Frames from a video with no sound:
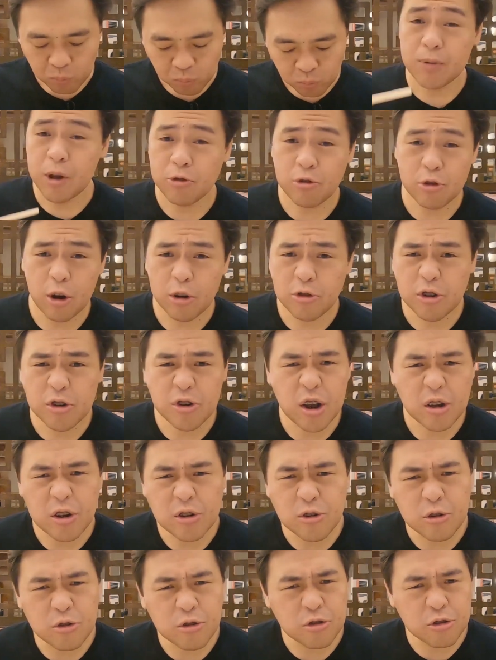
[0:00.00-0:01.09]
The sauce is a
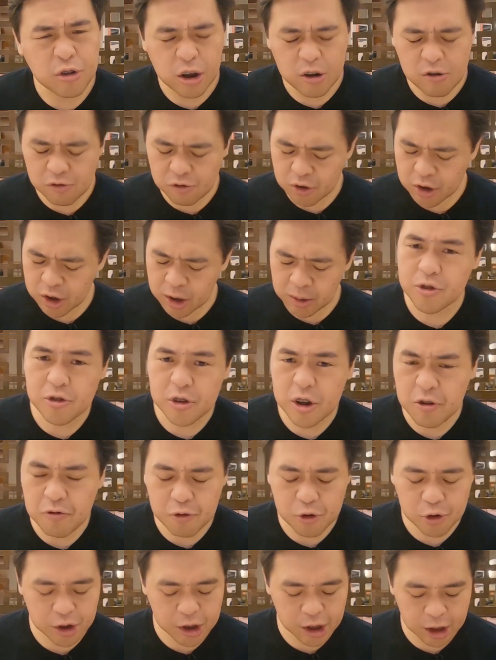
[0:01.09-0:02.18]
little savory,
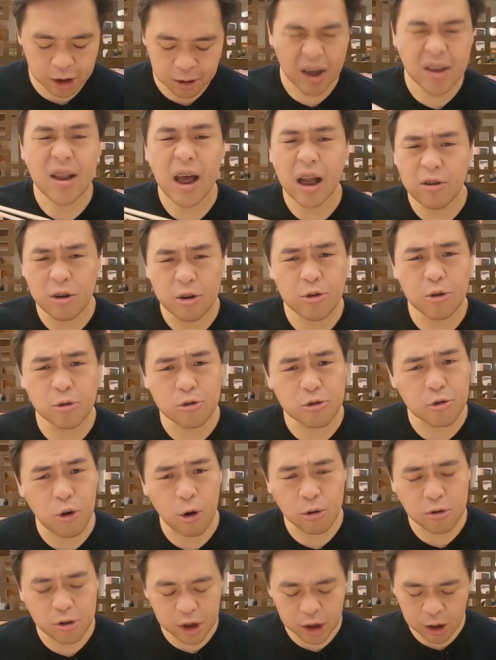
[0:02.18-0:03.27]
seafoody, and a little
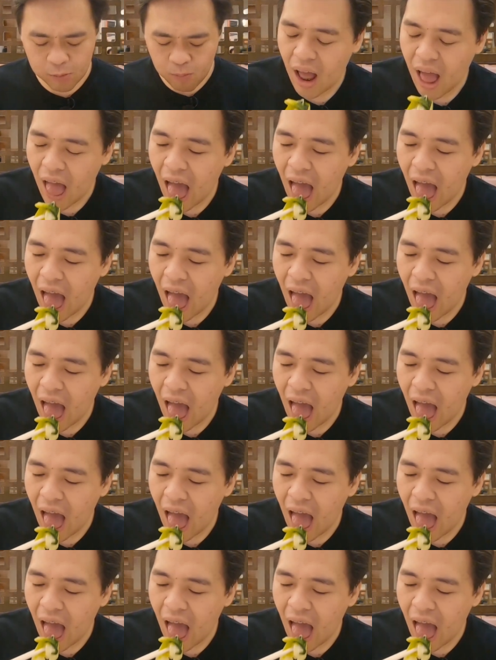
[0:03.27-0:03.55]
salty.